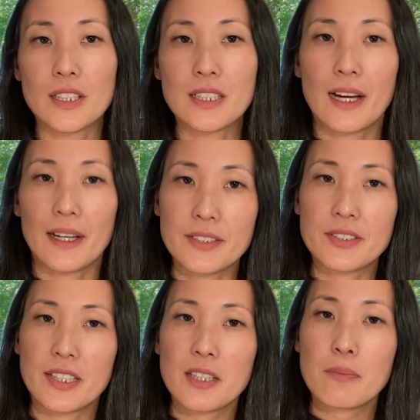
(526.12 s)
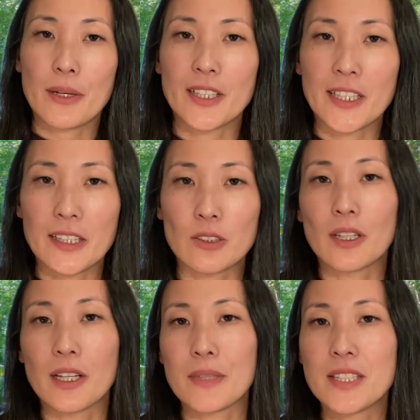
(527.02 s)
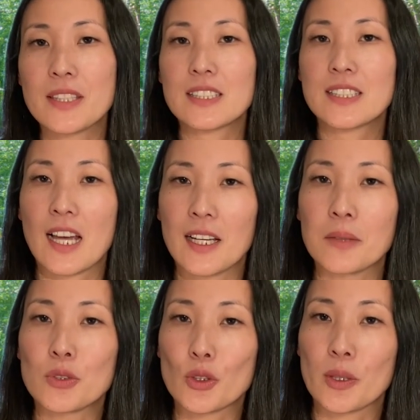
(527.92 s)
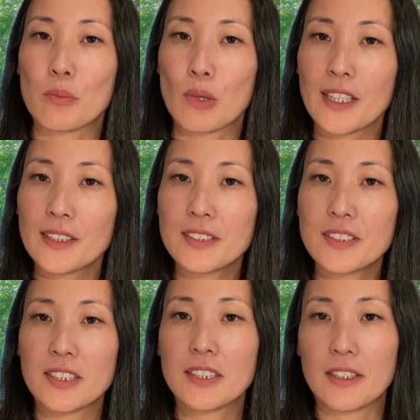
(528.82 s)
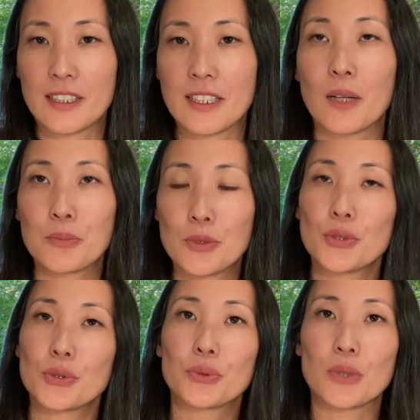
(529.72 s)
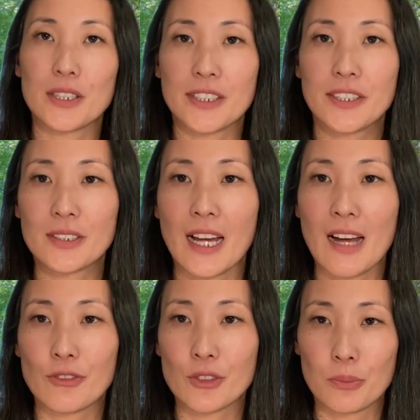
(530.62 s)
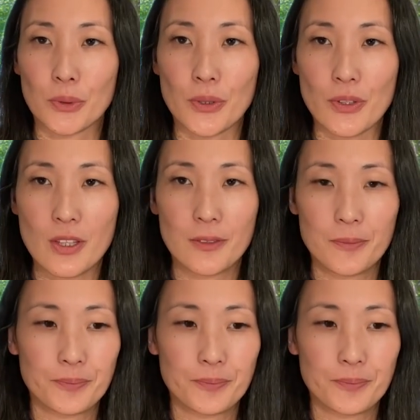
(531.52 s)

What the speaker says: When I say perinatal, I mean the time during pregnancy and up to a year after birth.